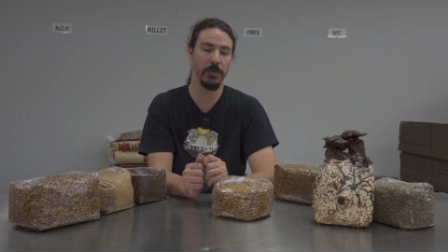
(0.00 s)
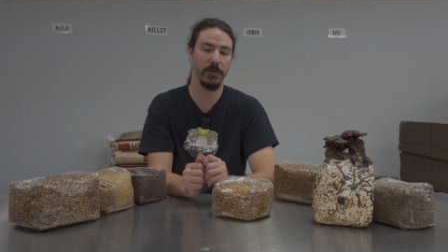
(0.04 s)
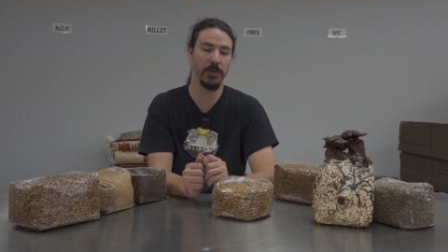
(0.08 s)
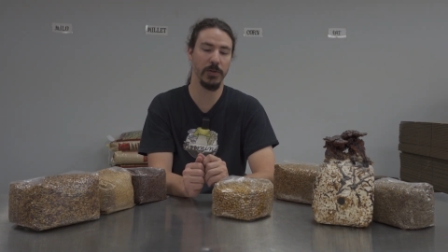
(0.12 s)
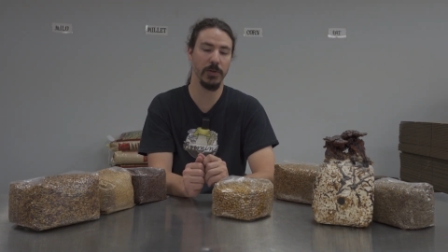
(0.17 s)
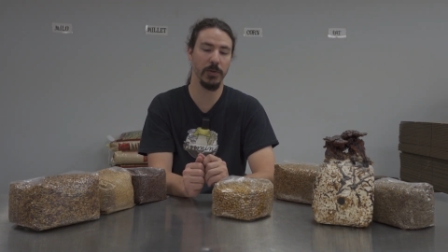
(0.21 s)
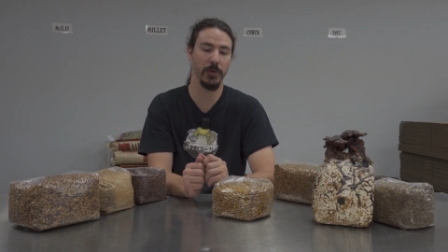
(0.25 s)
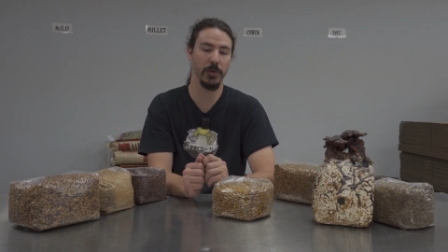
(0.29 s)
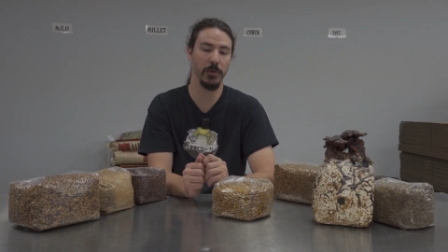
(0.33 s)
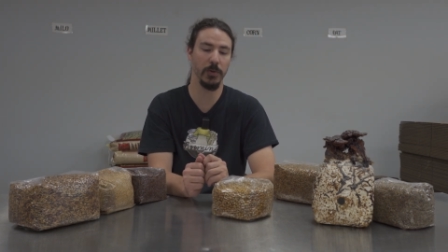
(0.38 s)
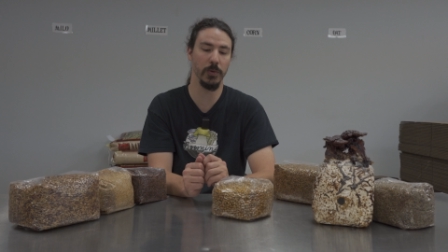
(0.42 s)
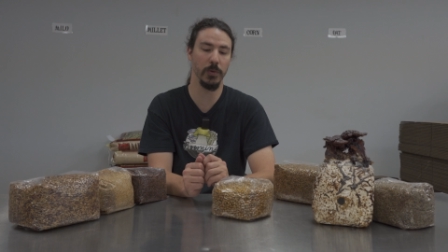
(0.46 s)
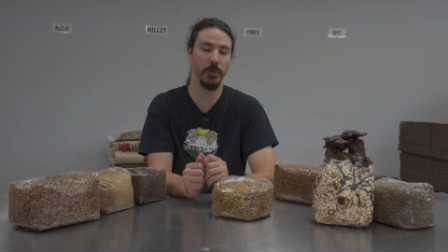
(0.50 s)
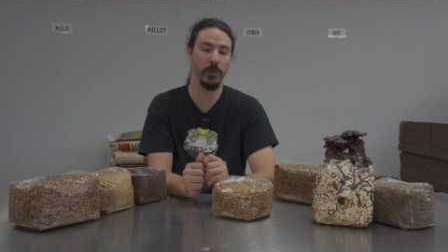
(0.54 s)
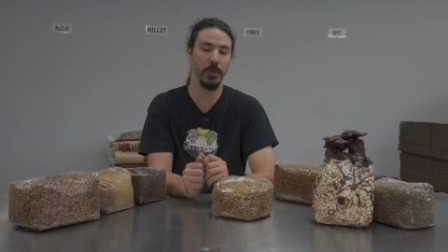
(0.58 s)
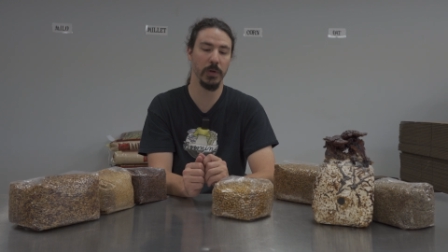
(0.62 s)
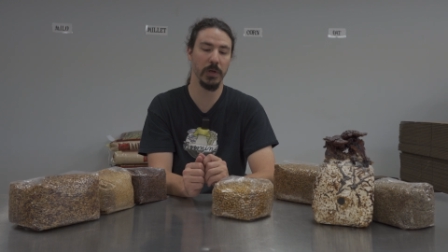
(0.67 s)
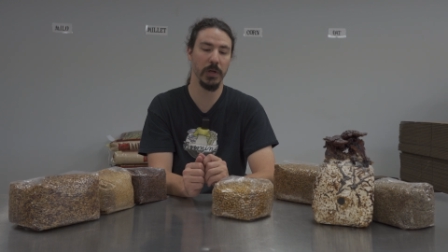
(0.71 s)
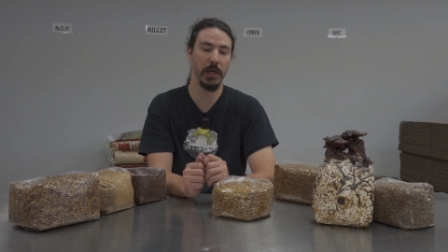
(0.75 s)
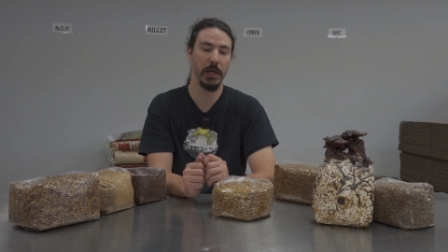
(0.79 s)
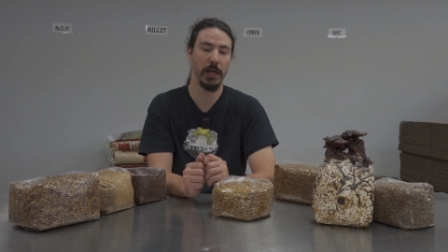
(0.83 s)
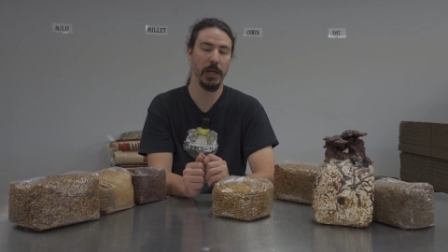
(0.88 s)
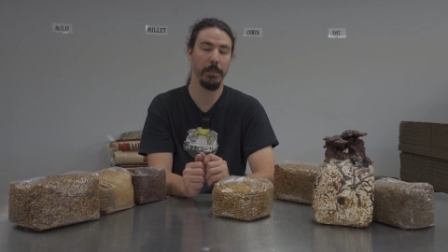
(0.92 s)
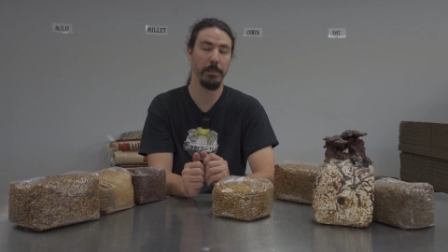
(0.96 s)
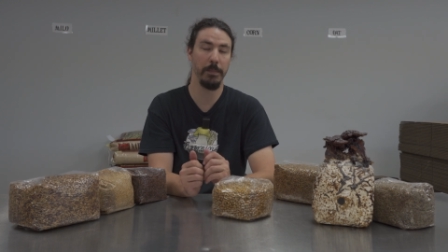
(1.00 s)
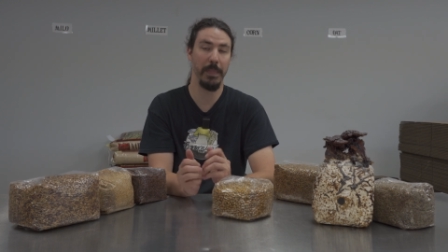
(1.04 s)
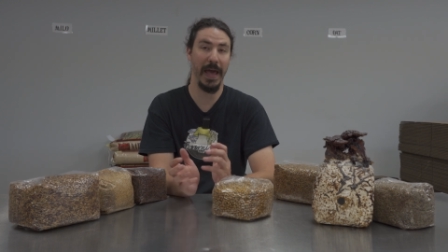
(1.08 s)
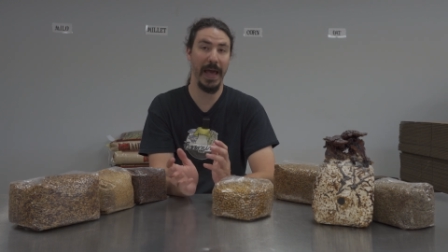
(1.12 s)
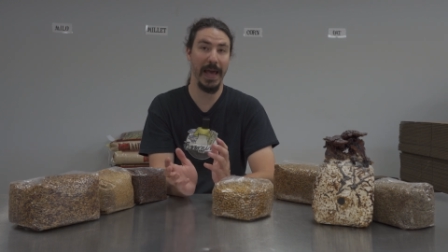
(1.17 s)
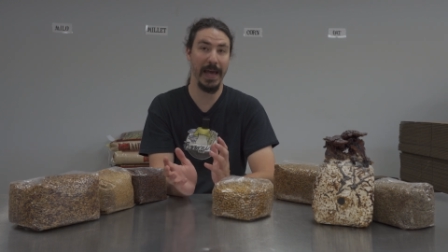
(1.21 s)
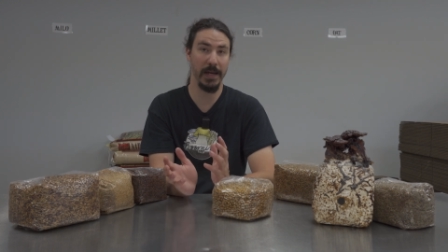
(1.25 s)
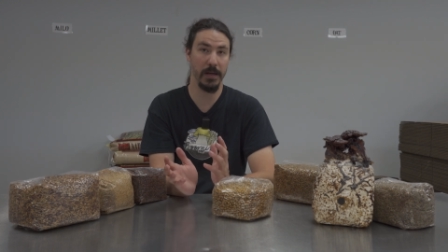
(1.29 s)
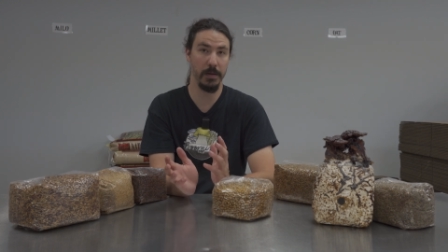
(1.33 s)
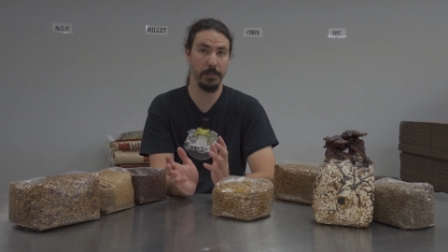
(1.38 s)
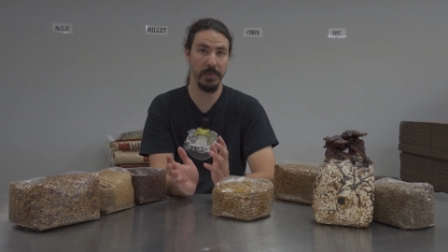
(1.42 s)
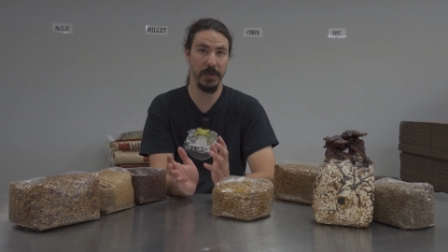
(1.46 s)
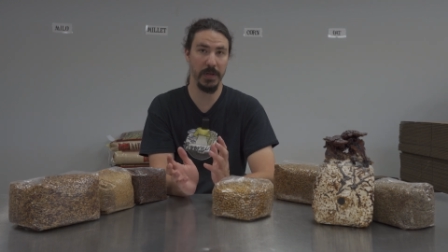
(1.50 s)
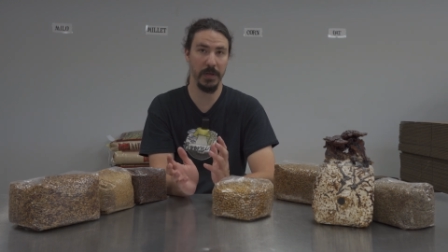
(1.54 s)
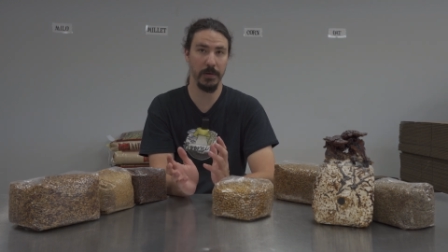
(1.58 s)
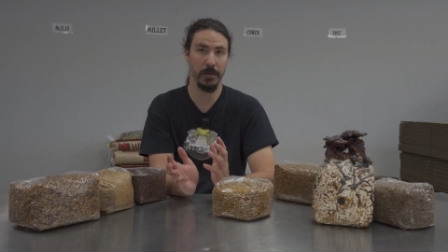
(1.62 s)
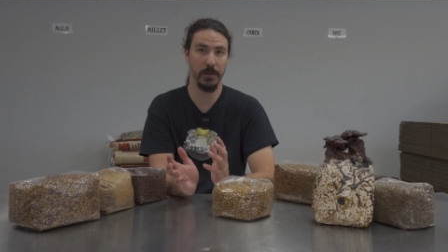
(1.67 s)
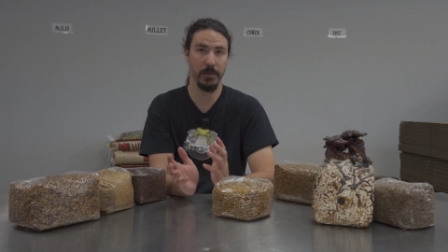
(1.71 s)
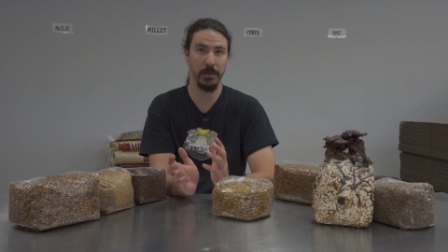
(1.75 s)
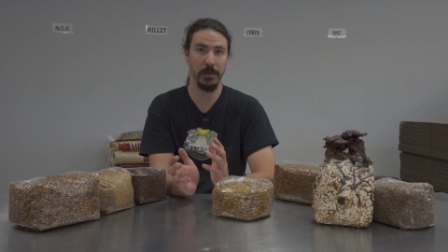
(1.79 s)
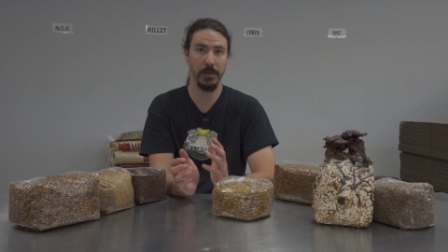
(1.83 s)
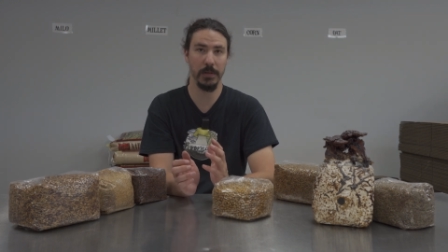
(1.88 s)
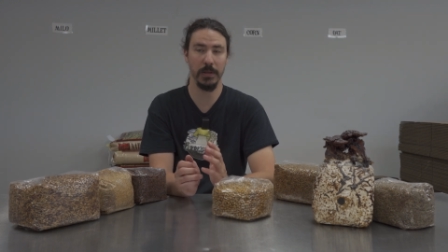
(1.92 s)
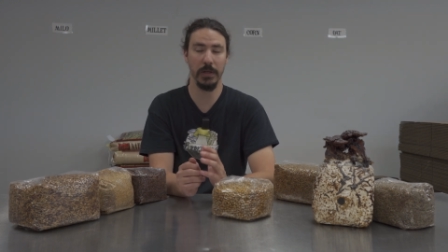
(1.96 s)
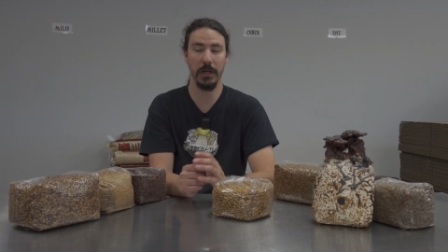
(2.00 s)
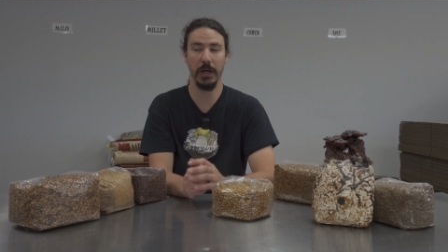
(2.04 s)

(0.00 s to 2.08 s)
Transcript: to bag appeal,